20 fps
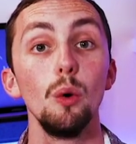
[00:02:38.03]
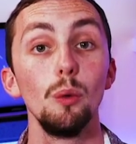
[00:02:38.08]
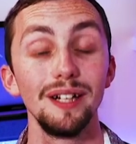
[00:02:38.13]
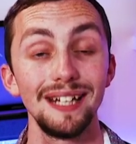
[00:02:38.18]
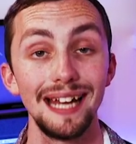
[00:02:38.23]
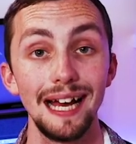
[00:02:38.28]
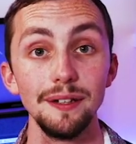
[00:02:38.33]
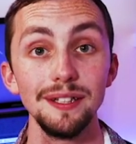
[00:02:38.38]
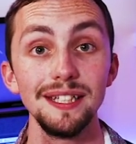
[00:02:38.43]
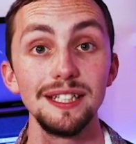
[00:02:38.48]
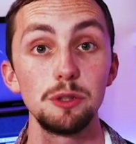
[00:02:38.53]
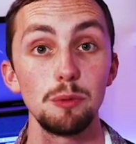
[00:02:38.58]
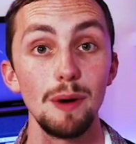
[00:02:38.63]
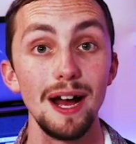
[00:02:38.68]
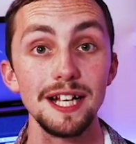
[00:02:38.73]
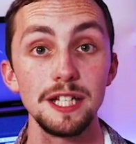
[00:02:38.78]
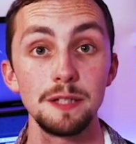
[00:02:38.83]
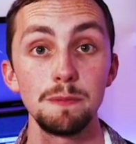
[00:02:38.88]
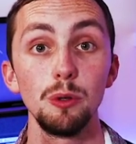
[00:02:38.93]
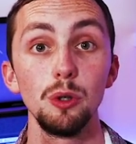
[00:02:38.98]
We now need to
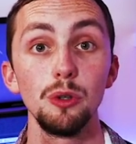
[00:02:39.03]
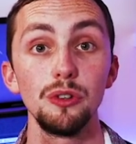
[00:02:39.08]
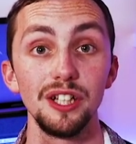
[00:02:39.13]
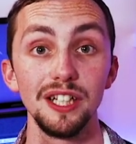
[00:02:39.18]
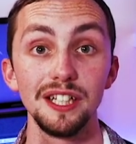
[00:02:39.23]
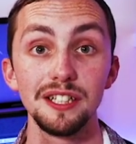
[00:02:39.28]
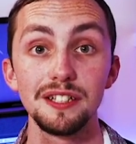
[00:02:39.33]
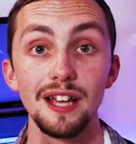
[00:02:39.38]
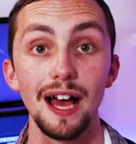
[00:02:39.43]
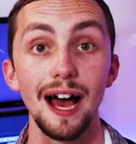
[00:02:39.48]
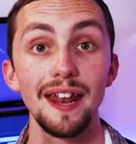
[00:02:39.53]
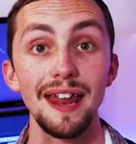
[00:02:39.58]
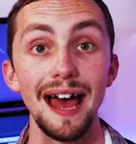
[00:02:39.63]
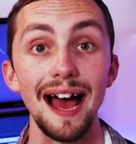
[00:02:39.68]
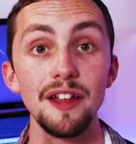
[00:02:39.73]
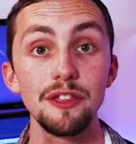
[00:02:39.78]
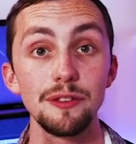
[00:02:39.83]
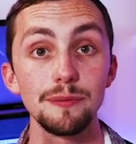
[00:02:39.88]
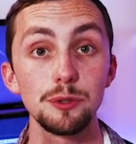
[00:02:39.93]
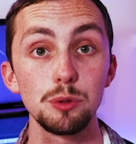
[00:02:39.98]
export these and
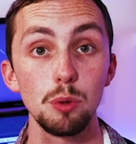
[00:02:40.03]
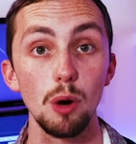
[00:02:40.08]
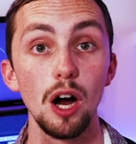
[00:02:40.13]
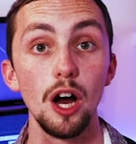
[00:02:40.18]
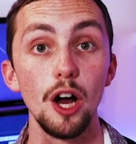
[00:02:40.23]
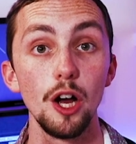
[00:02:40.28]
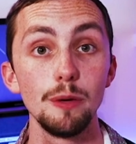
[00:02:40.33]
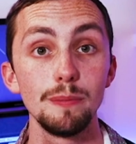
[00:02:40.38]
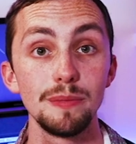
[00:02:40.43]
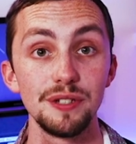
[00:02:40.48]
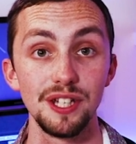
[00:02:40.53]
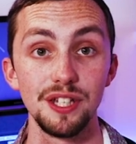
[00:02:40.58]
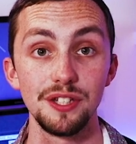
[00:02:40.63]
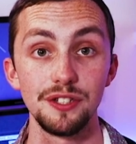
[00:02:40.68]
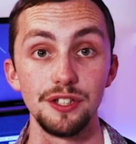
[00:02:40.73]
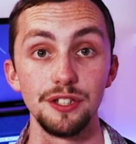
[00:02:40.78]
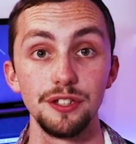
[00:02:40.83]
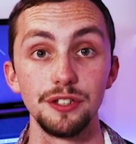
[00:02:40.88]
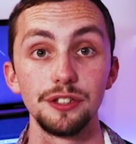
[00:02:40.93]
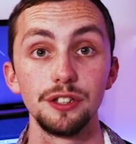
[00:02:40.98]
add them to our Home
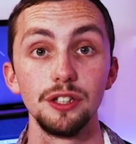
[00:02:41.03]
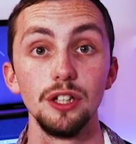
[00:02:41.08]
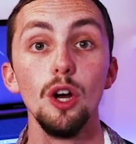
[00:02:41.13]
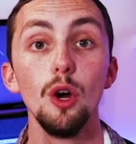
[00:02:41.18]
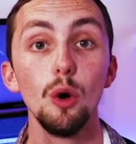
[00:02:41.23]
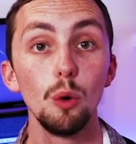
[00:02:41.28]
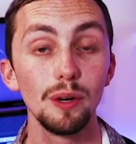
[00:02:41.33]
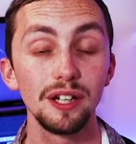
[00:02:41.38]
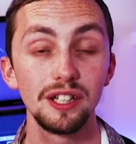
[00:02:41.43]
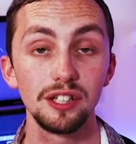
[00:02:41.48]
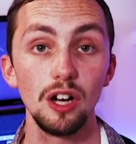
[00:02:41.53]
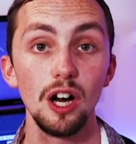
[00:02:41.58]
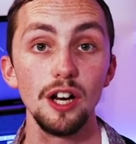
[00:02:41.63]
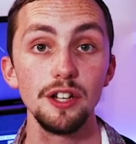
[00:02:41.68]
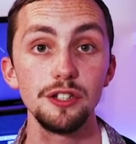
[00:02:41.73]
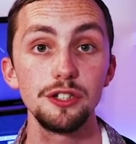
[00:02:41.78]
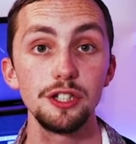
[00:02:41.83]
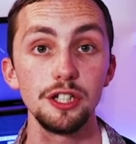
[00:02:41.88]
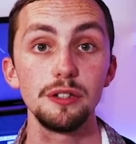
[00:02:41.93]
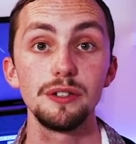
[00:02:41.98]
Assistant. We can
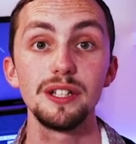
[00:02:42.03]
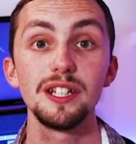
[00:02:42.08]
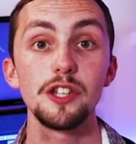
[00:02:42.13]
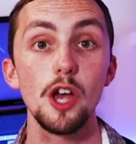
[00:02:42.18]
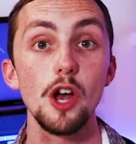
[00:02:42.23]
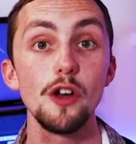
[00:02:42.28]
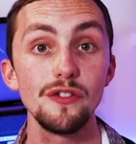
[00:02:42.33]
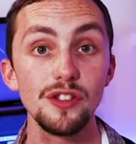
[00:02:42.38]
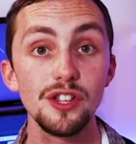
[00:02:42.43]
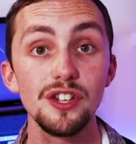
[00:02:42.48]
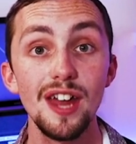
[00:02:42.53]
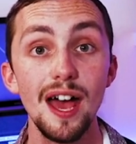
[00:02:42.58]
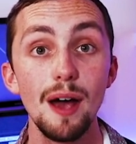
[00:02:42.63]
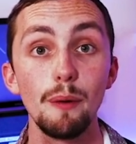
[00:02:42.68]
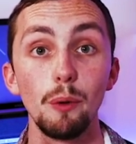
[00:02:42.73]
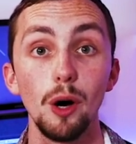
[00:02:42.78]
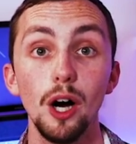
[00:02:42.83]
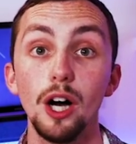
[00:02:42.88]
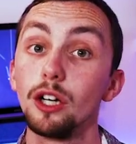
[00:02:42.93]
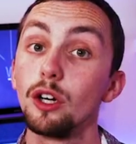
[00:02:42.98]
either do this over the
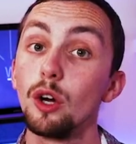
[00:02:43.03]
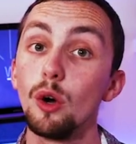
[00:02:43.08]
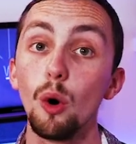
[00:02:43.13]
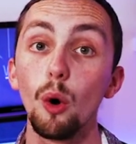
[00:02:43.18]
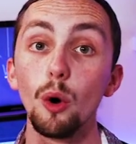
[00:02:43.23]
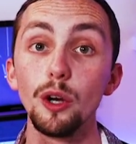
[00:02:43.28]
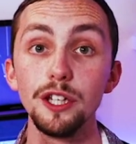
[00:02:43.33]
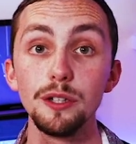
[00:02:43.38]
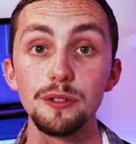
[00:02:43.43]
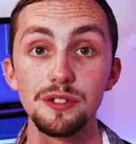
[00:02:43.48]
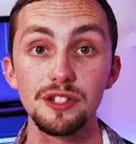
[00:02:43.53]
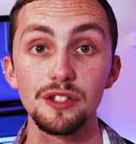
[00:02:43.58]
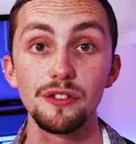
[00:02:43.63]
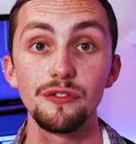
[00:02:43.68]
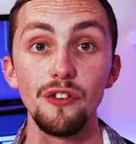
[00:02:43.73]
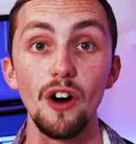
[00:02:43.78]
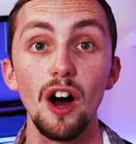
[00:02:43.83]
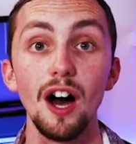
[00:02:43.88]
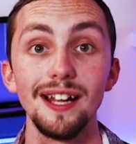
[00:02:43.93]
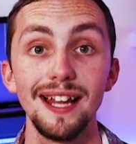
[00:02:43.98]
network or using the
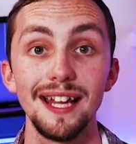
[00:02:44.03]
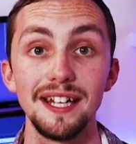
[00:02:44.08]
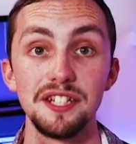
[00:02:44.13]
file